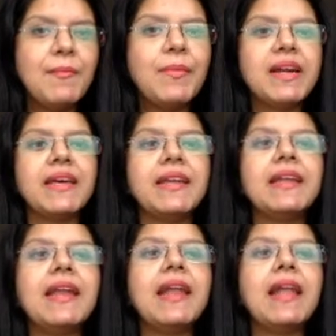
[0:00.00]
but in
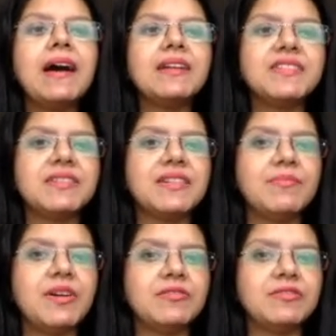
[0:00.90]
a larger
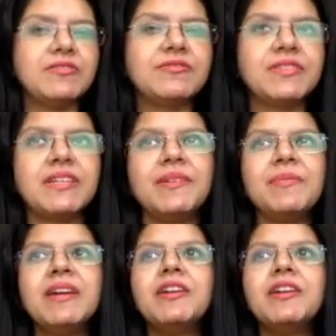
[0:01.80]
amount of time.